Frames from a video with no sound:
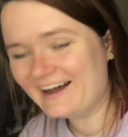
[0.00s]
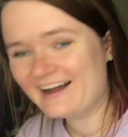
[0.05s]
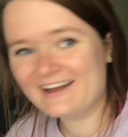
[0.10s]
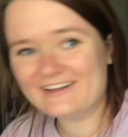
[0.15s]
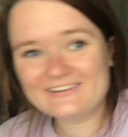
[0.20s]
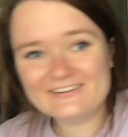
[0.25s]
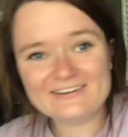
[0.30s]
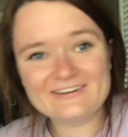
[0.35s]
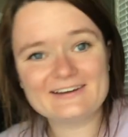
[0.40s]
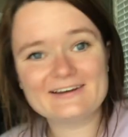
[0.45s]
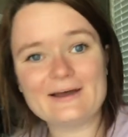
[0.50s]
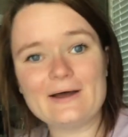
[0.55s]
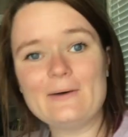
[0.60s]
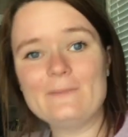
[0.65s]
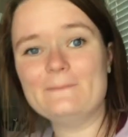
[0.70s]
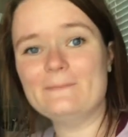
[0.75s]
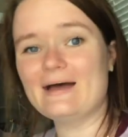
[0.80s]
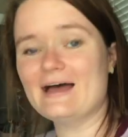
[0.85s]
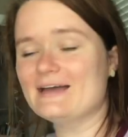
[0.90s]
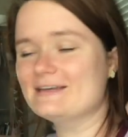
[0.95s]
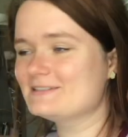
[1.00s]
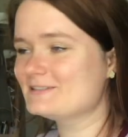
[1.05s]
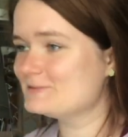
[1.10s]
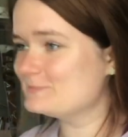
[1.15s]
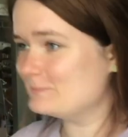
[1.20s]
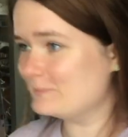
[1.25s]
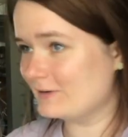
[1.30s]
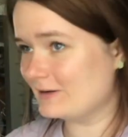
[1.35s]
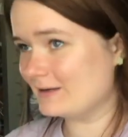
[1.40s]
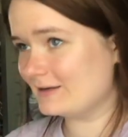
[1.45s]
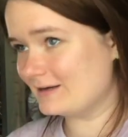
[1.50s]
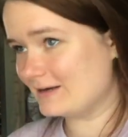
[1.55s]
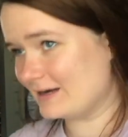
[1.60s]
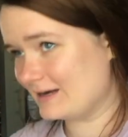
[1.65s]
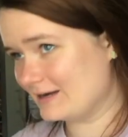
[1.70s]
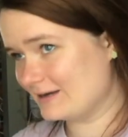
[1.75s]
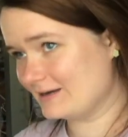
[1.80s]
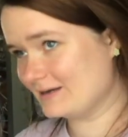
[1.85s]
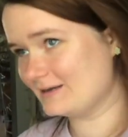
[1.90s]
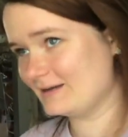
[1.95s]
I look a mess, but
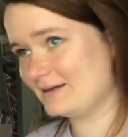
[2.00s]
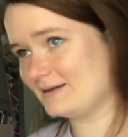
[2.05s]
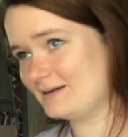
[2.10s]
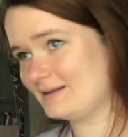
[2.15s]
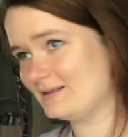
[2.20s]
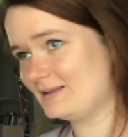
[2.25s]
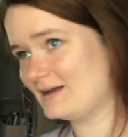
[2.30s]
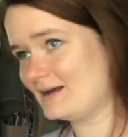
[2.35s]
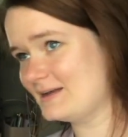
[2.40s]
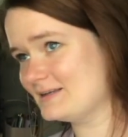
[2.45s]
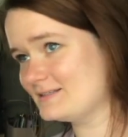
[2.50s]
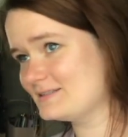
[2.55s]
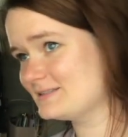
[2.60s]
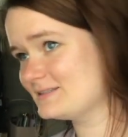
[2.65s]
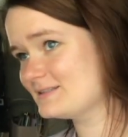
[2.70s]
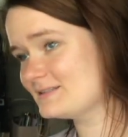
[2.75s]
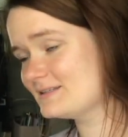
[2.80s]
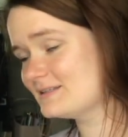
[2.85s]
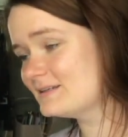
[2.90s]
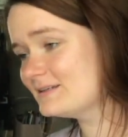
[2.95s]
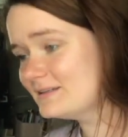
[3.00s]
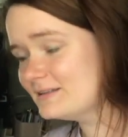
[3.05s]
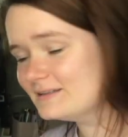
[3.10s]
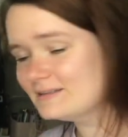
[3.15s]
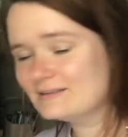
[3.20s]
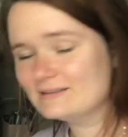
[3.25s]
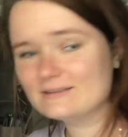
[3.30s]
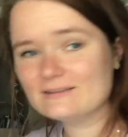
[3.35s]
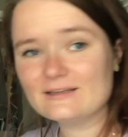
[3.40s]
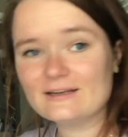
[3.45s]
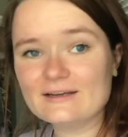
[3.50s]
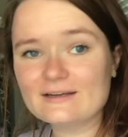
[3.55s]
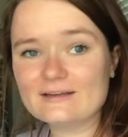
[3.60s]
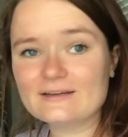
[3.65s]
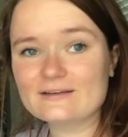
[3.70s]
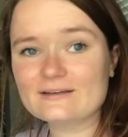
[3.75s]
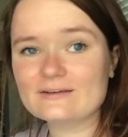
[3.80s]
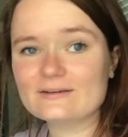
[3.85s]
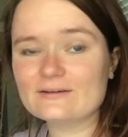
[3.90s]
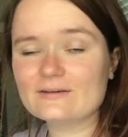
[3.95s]
I got out of class
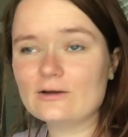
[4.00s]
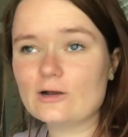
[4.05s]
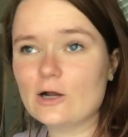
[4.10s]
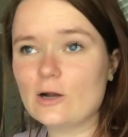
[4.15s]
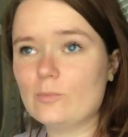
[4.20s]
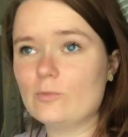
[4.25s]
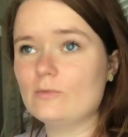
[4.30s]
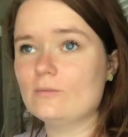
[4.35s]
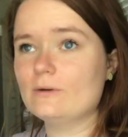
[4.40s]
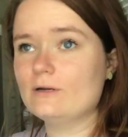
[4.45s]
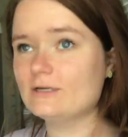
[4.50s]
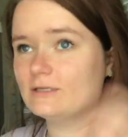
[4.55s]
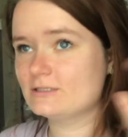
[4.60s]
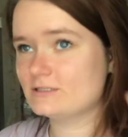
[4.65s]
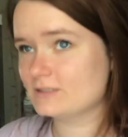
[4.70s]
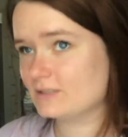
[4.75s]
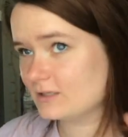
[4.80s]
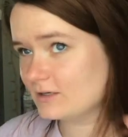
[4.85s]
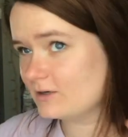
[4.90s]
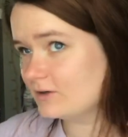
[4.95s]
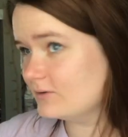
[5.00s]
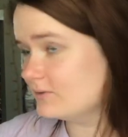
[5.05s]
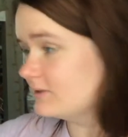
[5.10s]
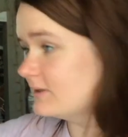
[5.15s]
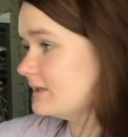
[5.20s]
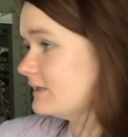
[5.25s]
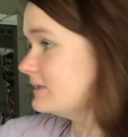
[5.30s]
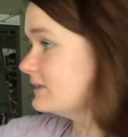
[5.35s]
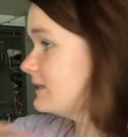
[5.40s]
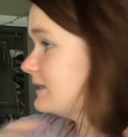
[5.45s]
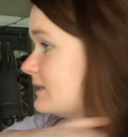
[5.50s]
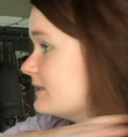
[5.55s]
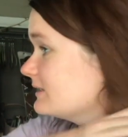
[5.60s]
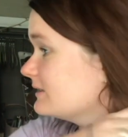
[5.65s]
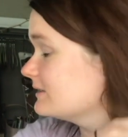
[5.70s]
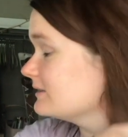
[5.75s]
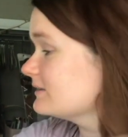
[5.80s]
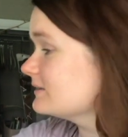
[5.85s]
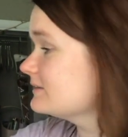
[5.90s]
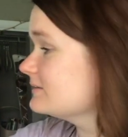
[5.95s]
like a couple minutes ago and like
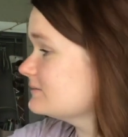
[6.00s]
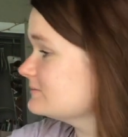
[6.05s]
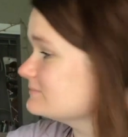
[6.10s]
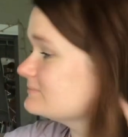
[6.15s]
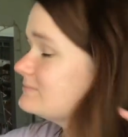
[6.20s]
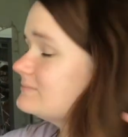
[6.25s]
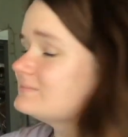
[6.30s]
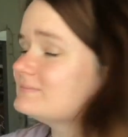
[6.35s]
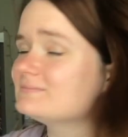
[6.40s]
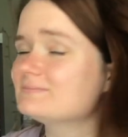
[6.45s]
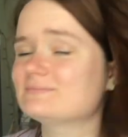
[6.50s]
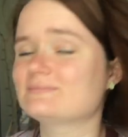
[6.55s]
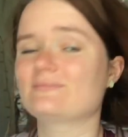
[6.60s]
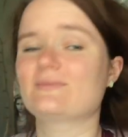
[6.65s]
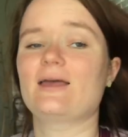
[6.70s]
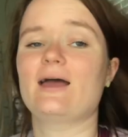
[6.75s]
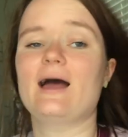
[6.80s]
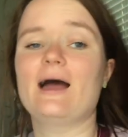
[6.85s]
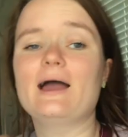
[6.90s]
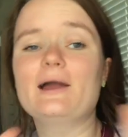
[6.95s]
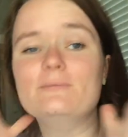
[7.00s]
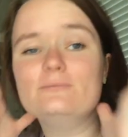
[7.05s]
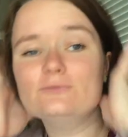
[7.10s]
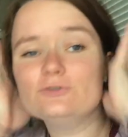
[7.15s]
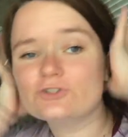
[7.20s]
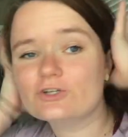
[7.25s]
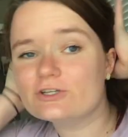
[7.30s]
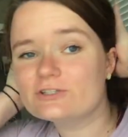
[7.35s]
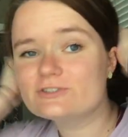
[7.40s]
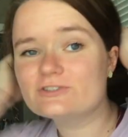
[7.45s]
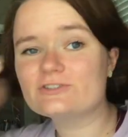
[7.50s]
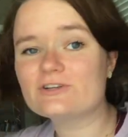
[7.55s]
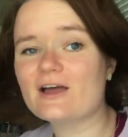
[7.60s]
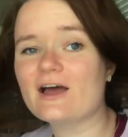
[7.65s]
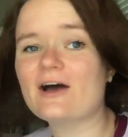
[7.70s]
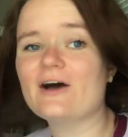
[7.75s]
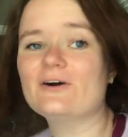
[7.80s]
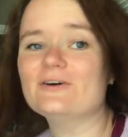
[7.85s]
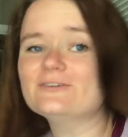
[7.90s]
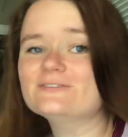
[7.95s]
I'm just
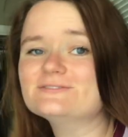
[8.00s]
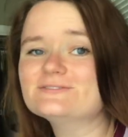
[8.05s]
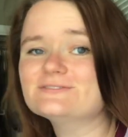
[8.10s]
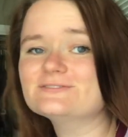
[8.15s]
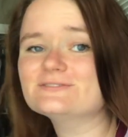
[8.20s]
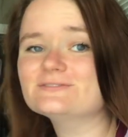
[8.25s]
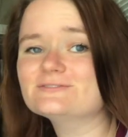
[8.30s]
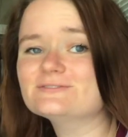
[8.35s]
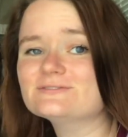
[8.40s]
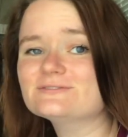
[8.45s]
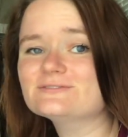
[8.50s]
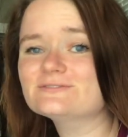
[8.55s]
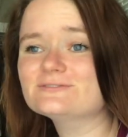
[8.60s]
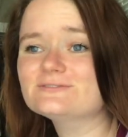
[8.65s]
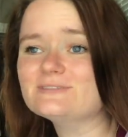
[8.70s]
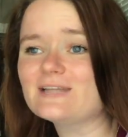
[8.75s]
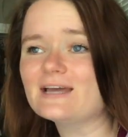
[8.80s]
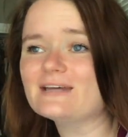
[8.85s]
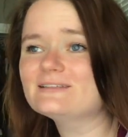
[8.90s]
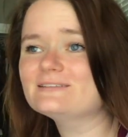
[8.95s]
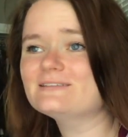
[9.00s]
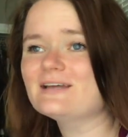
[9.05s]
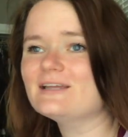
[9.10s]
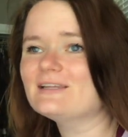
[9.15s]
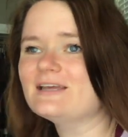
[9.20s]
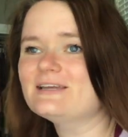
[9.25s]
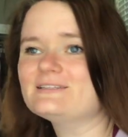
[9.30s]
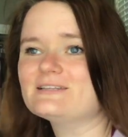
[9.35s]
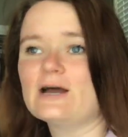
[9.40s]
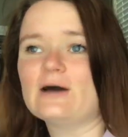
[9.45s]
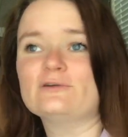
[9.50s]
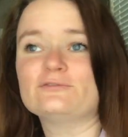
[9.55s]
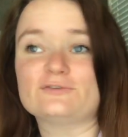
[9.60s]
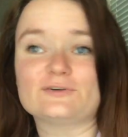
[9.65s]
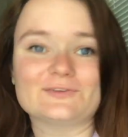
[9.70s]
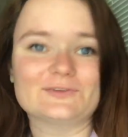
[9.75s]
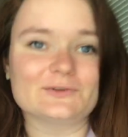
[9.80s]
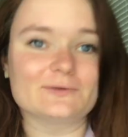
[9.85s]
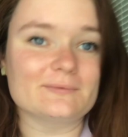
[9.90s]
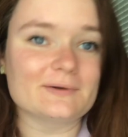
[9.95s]
now like I laid down for
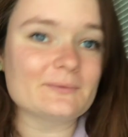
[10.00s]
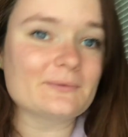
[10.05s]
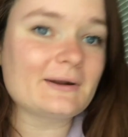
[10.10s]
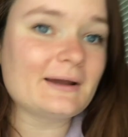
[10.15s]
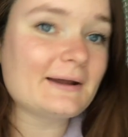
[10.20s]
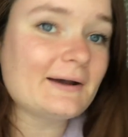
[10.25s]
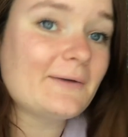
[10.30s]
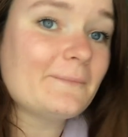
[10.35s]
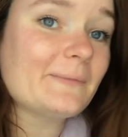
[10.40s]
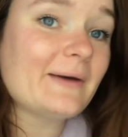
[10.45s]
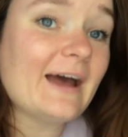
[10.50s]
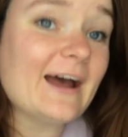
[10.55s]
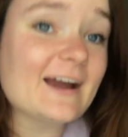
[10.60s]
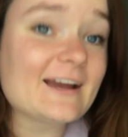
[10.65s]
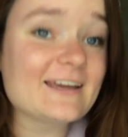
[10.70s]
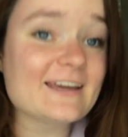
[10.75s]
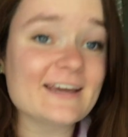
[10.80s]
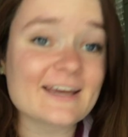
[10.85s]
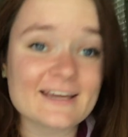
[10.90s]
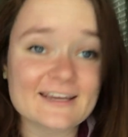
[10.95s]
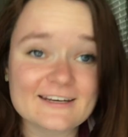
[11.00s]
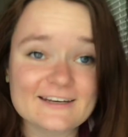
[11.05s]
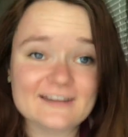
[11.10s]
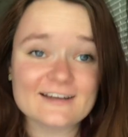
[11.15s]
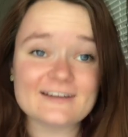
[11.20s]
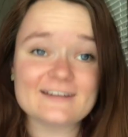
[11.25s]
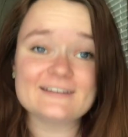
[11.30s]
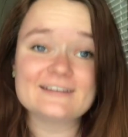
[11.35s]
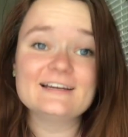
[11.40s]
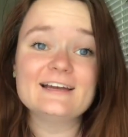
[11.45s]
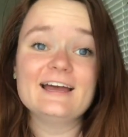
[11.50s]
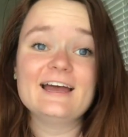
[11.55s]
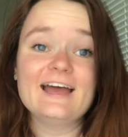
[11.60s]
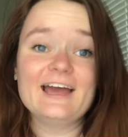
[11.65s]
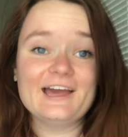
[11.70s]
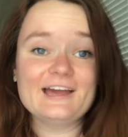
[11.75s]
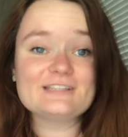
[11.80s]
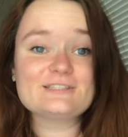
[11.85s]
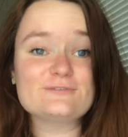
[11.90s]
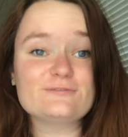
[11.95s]
a little bit when I got back and uh
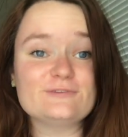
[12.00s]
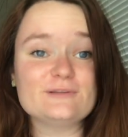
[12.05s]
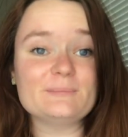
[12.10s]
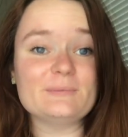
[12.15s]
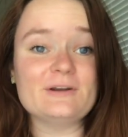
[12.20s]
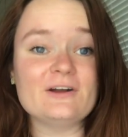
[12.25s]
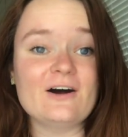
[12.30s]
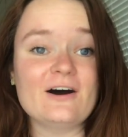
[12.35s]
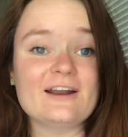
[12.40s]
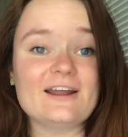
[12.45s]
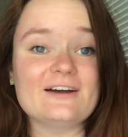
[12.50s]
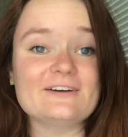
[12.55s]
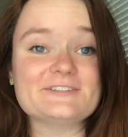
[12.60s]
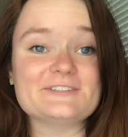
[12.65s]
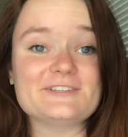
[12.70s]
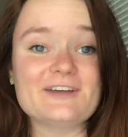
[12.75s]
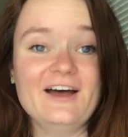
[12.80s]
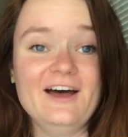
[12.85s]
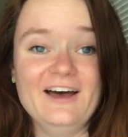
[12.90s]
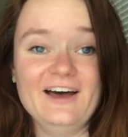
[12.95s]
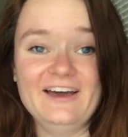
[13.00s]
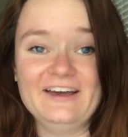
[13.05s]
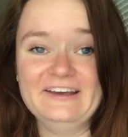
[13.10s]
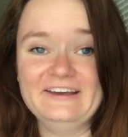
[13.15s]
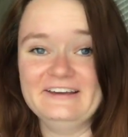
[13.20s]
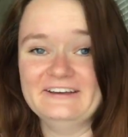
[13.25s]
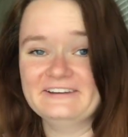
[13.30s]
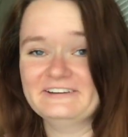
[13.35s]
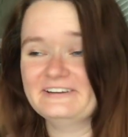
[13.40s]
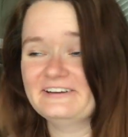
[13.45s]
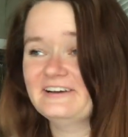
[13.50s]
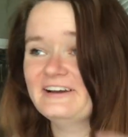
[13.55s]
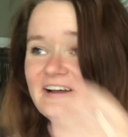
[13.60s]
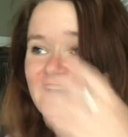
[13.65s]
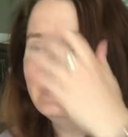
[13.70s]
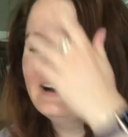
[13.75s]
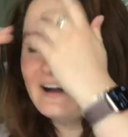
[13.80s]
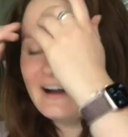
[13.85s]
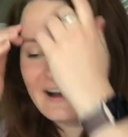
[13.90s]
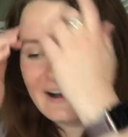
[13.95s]
it's flipping hot outside
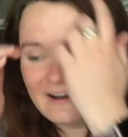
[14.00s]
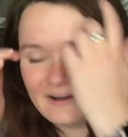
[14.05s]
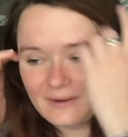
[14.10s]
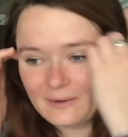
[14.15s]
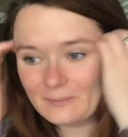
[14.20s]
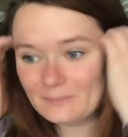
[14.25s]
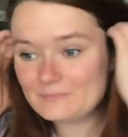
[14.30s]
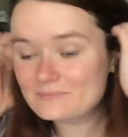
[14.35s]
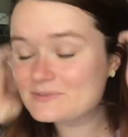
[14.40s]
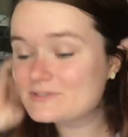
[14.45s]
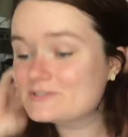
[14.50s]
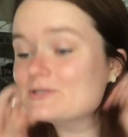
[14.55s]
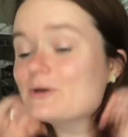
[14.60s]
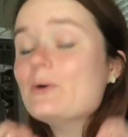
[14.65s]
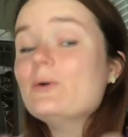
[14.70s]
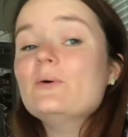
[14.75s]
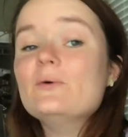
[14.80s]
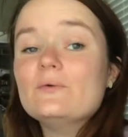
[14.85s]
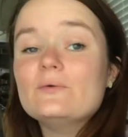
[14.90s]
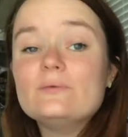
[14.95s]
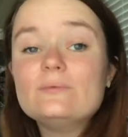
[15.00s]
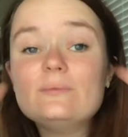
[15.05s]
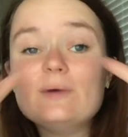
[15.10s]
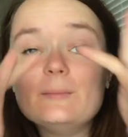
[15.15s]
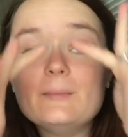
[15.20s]
um, so my